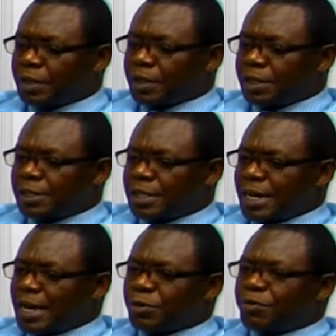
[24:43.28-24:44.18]
the same
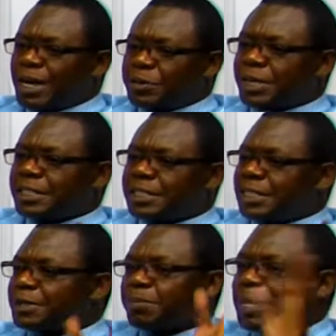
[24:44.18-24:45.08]
kind of value that they
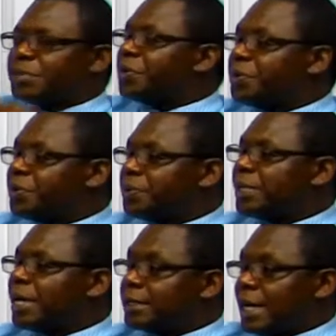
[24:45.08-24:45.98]
just place on
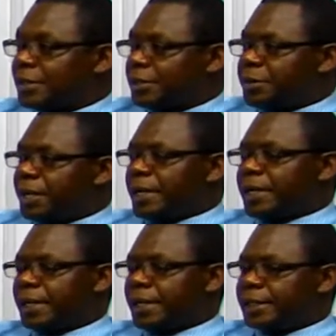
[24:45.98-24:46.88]
you as a speaker.
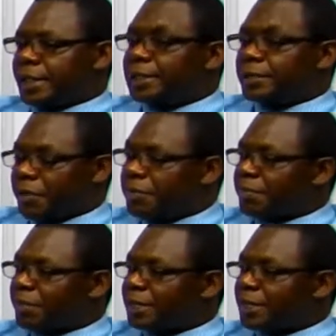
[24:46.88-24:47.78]
And that is very
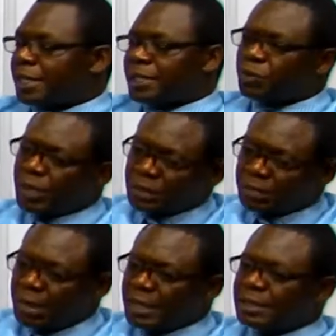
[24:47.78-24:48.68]
important, that you are
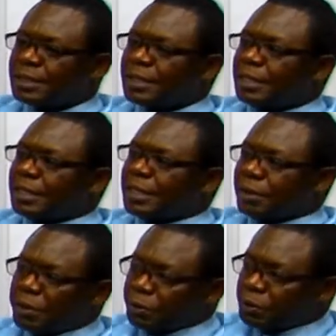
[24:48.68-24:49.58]
smart, the
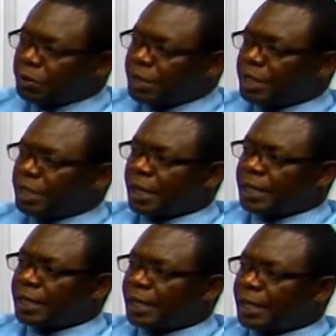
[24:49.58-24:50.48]
way you speak,
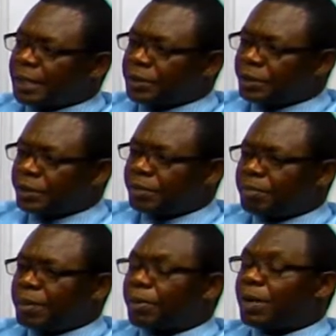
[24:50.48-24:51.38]
and you know,
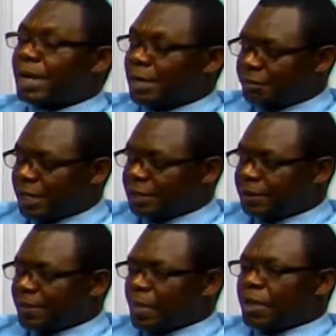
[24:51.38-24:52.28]
people love that.
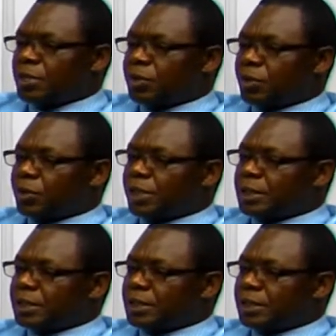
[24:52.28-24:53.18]
So
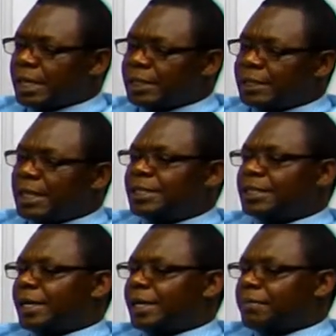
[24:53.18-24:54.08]
that is
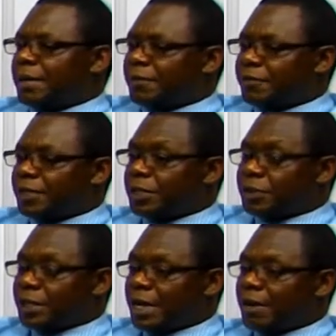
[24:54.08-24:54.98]
another benefit that
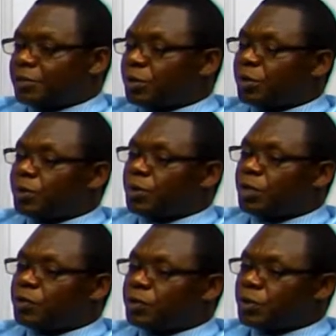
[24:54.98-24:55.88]
you can have. So
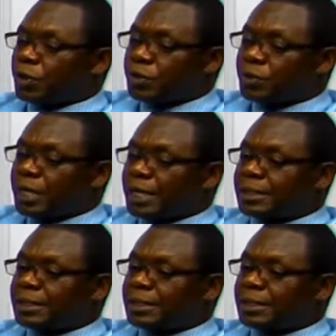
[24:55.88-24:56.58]
if you don't do that,